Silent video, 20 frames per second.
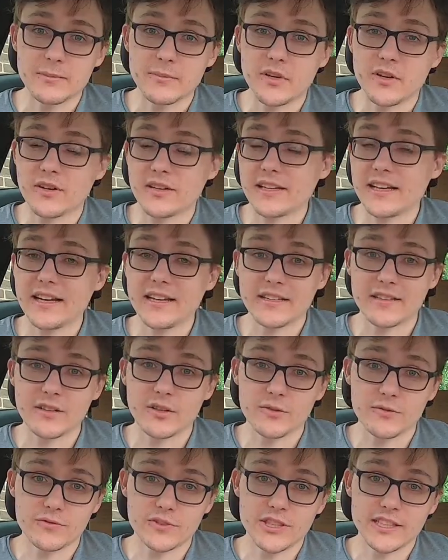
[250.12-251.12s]
Mark 8
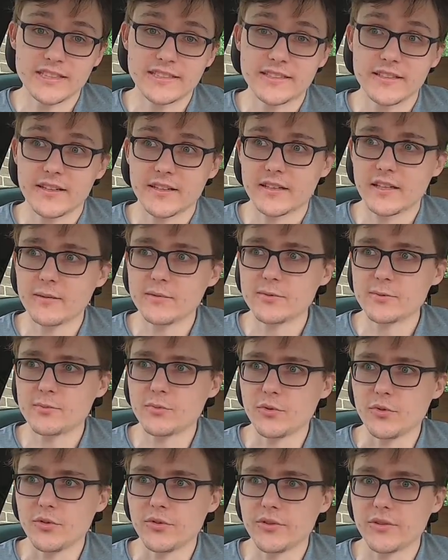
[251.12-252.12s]
Golf GTI Club
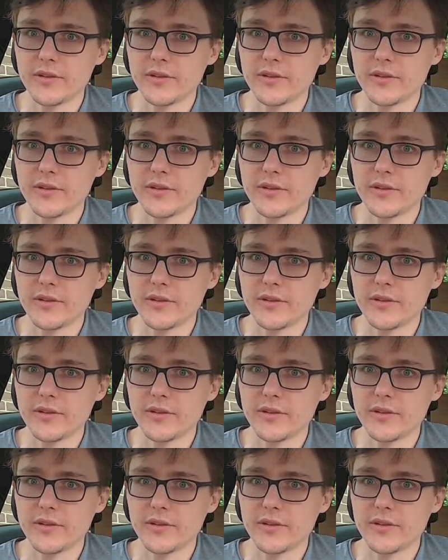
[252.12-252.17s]
Sport,